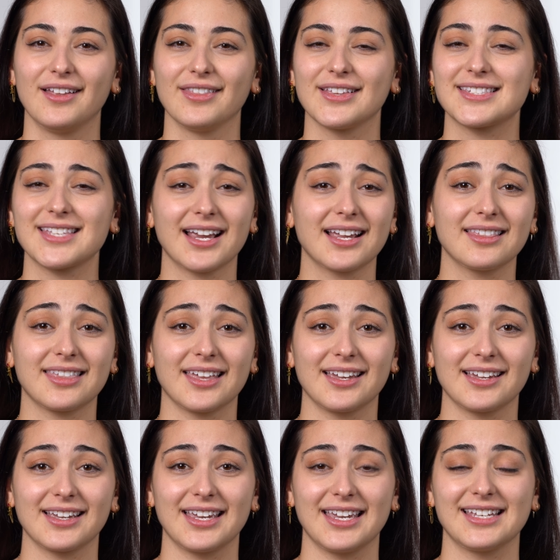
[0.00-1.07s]
The second
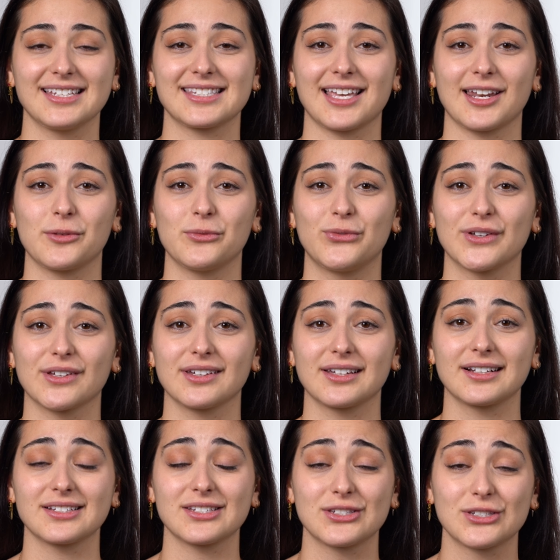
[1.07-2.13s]
thing is that I'm
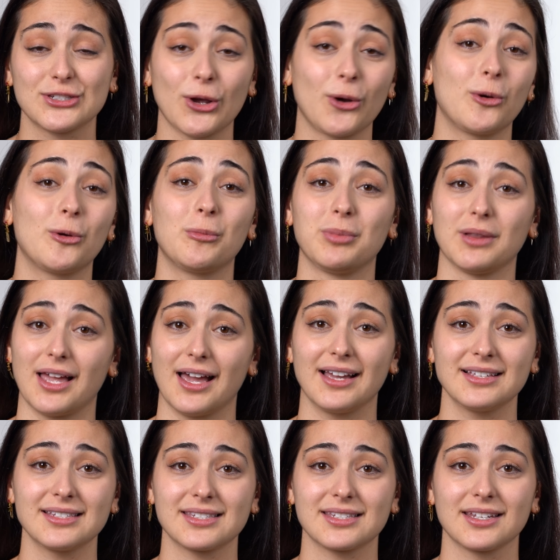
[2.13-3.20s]
feeling so
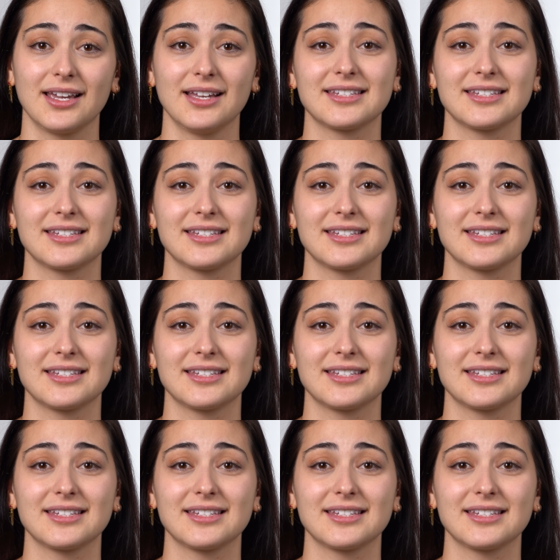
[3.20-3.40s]
blessed